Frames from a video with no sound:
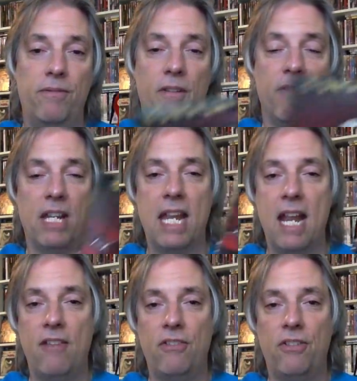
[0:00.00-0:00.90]
of the
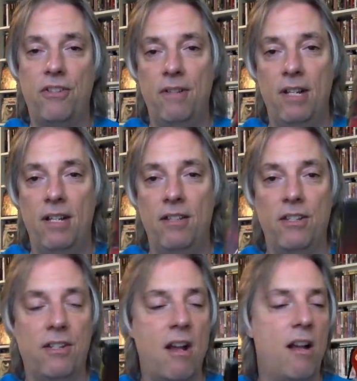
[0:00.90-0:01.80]
Kansas
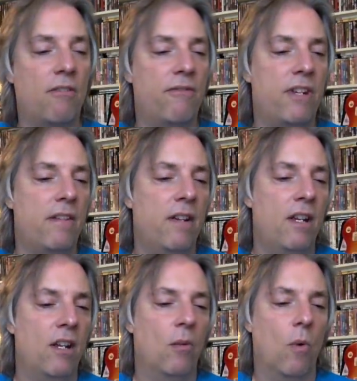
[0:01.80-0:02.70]
discography
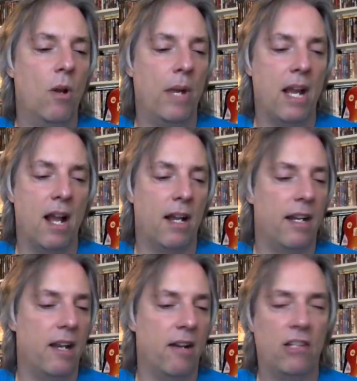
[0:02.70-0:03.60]
what do we got on here?